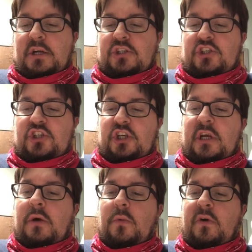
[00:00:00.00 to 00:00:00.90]

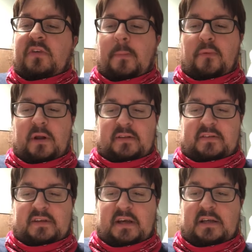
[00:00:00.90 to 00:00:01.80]
she was a
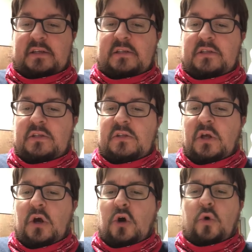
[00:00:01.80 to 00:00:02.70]
princess
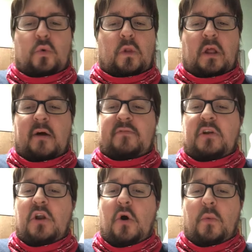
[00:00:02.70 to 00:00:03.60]
who loved
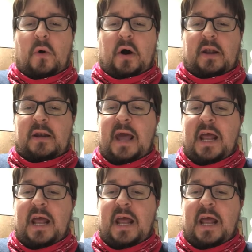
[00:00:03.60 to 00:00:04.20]
no one,